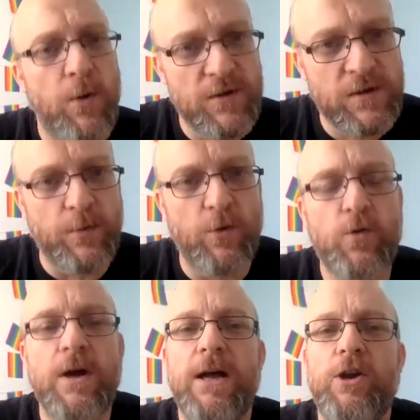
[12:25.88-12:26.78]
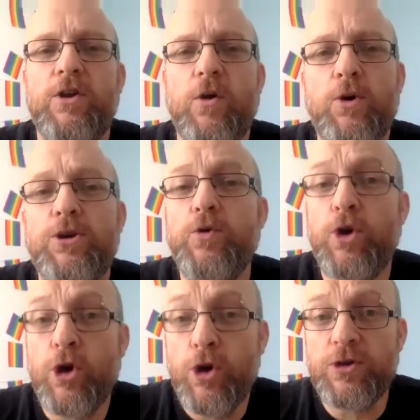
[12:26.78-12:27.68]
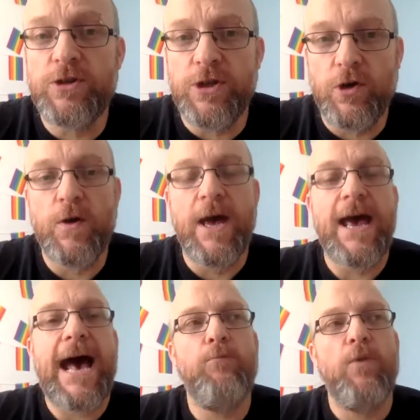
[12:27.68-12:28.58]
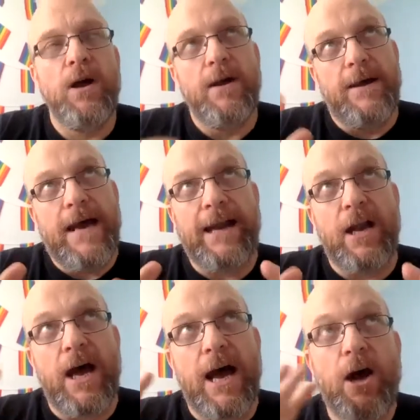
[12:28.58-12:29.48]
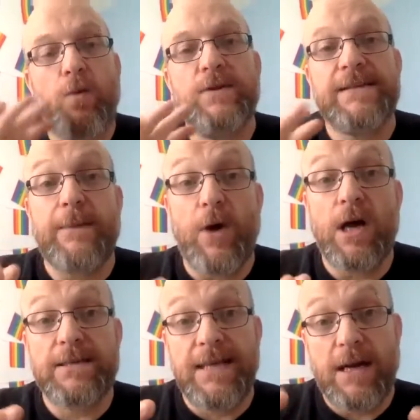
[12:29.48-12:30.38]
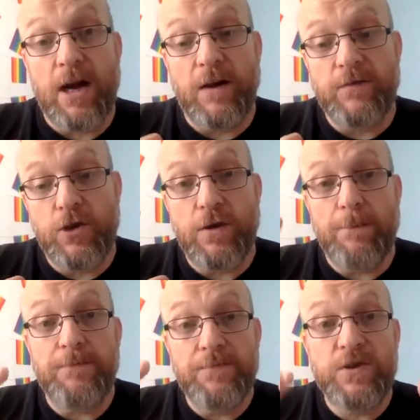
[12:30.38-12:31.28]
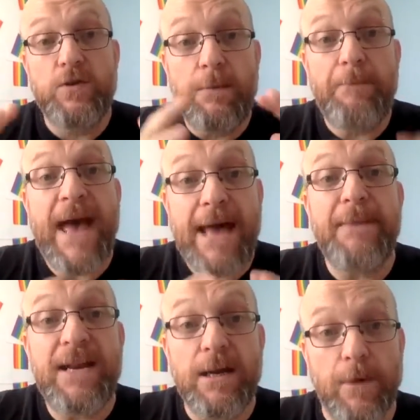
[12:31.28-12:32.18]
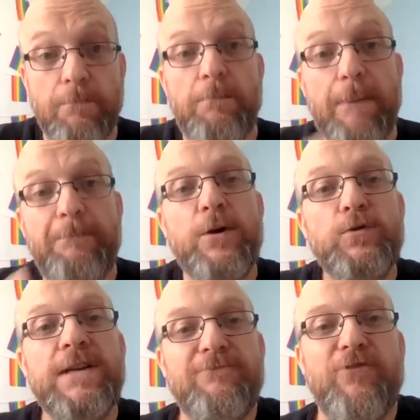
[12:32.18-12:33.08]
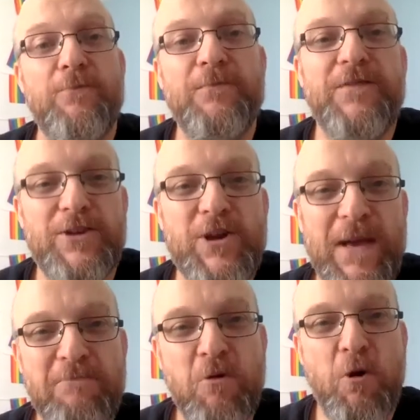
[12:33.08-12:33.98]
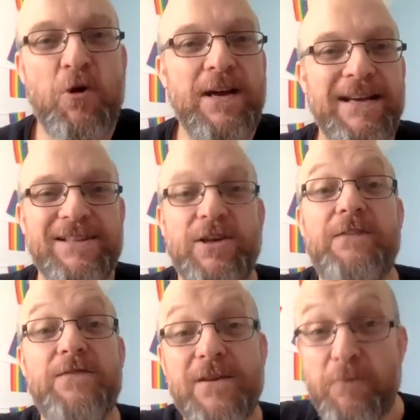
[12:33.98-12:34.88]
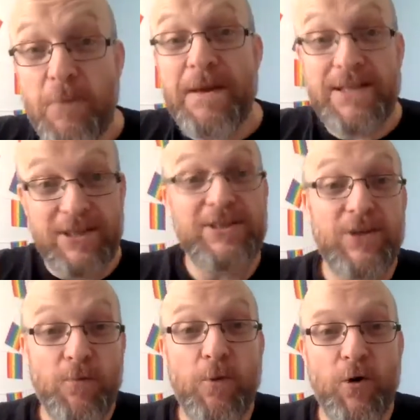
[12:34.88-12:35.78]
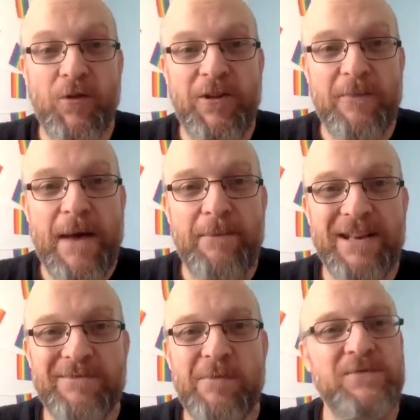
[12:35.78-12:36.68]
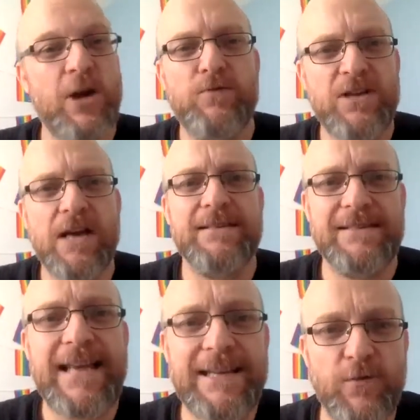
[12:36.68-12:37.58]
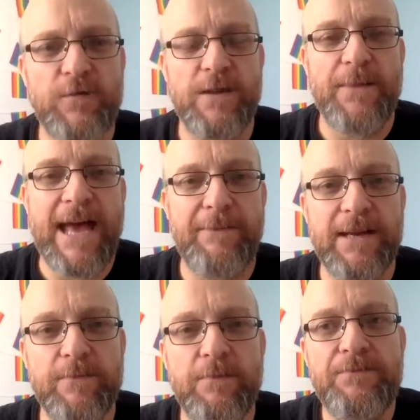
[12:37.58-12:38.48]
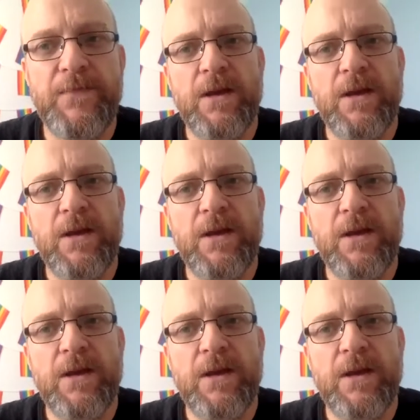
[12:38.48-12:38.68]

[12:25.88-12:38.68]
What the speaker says: possible, look at what you could do. And I would say personally, kind of do the bare minimum, but build in room for doing more. So give yourself permission to do more than the bare minimum. Don't just settle for the bare minimum,